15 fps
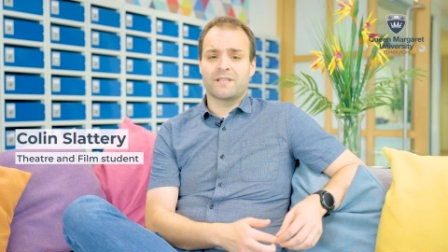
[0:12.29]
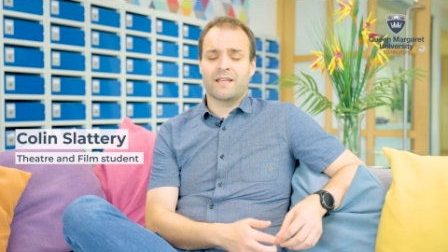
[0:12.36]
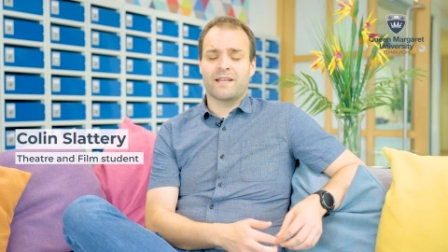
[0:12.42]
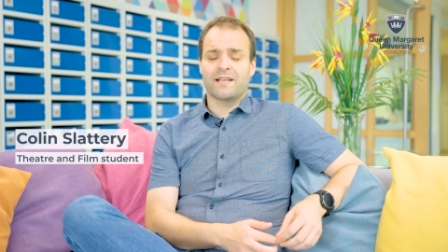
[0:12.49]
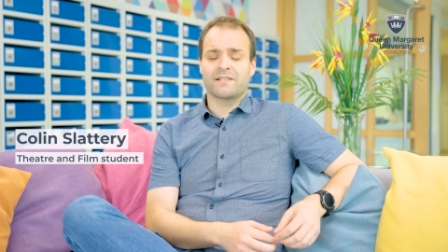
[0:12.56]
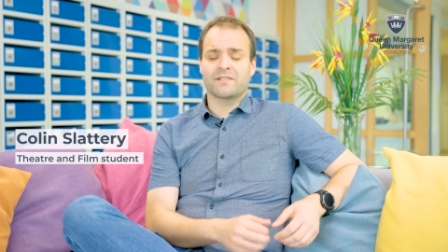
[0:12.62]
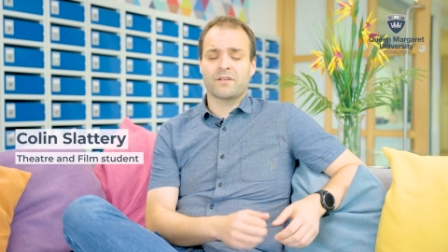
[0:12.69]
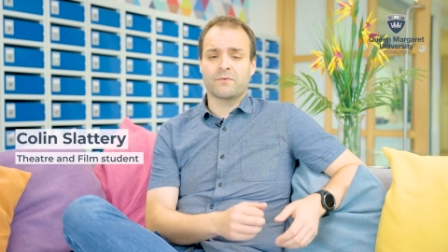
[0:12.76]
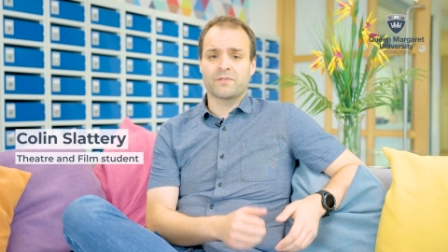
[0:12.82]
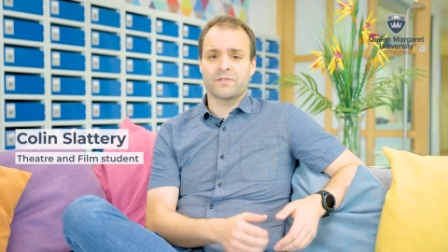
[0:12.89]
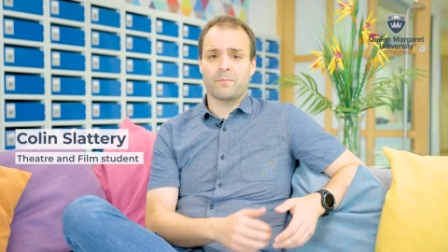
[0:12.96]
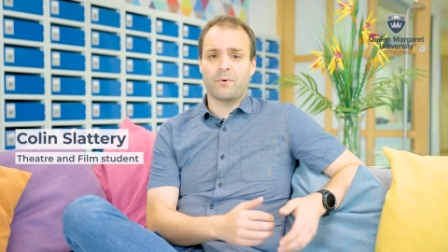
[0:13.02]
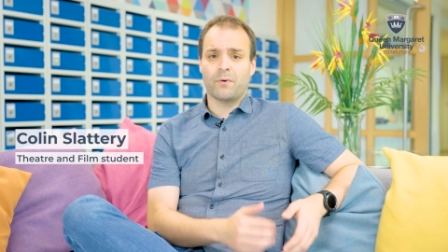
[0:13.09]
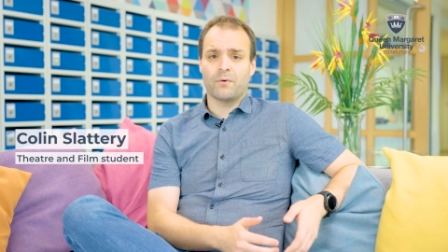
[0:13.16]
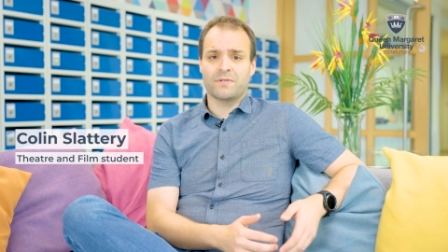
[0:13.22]
and they're so
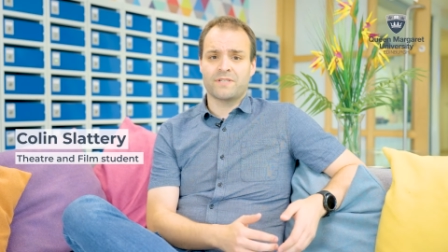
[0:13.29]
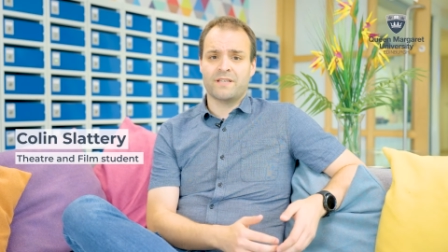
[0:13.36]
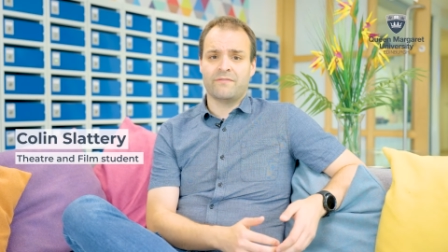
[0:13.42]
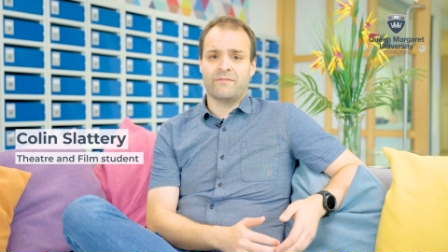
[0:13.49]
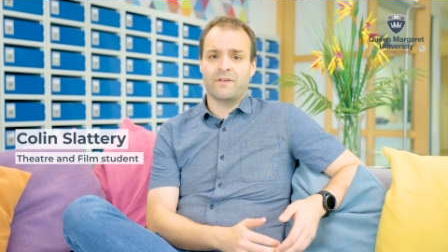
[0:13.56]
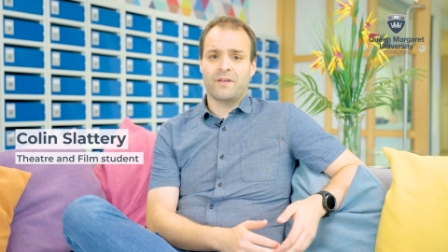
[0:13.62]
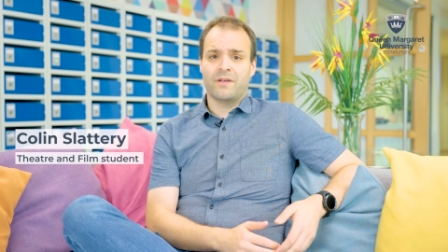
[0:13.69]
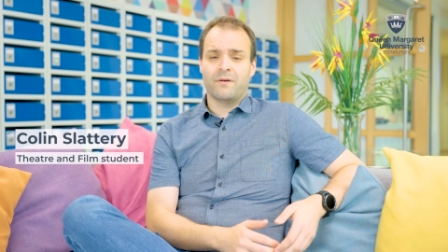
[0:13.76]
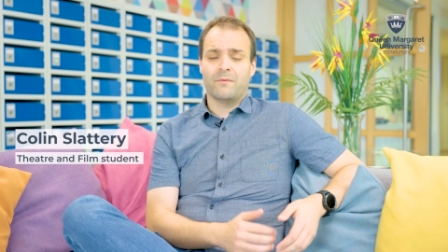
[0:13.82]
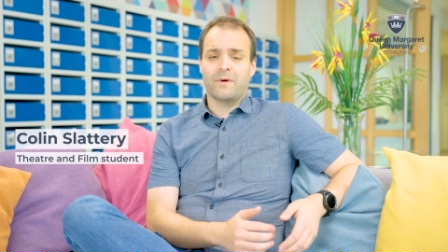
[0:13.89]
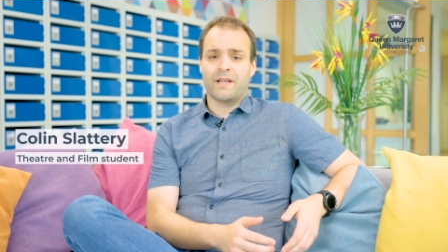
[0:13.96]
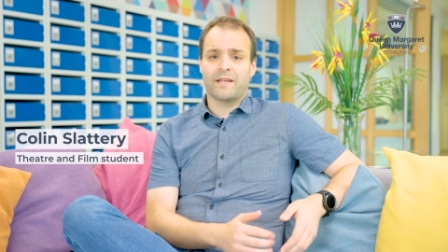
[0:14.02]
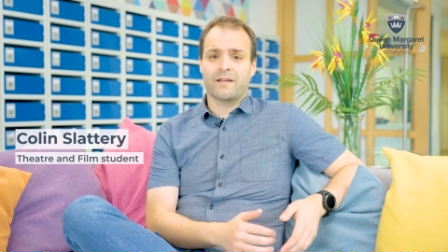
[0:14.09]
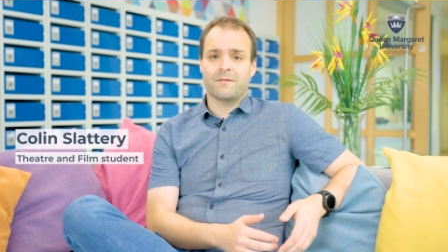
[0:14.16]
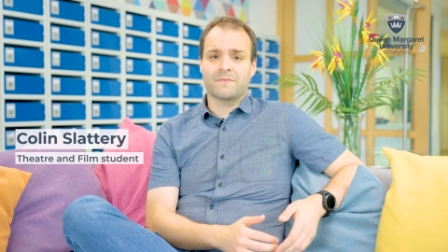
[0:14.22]
supportive
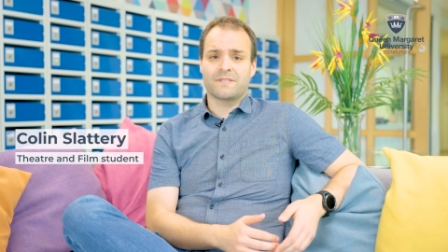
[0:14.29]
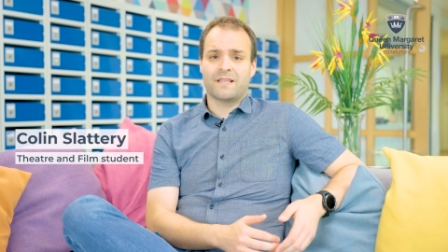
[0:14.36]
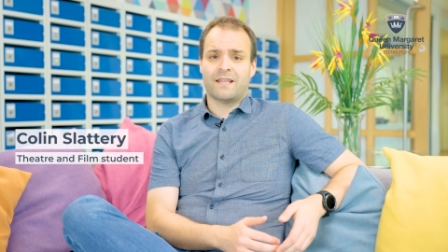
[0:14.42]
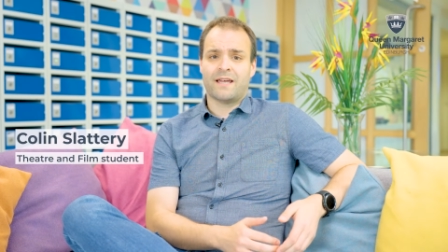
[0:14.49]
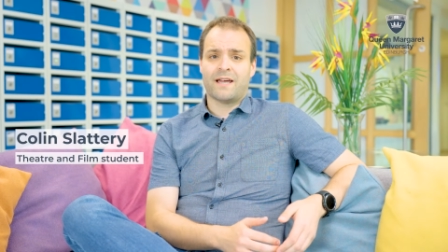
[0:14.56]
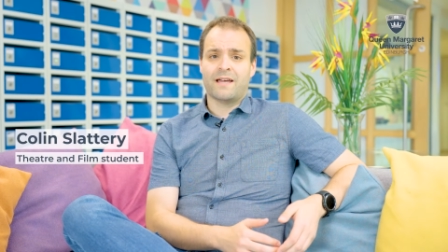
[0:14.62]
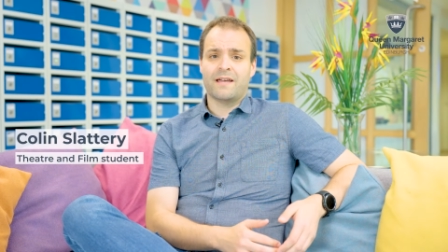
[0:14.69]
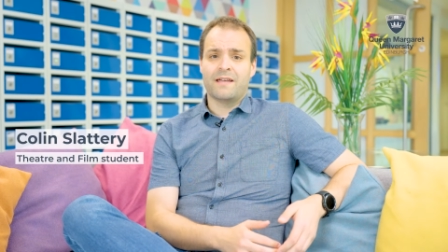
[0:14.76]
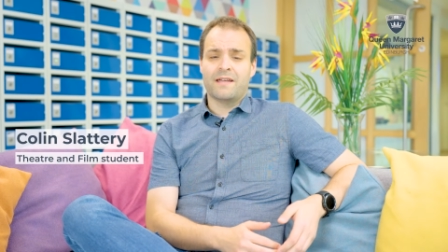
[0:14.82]
when it comes to that,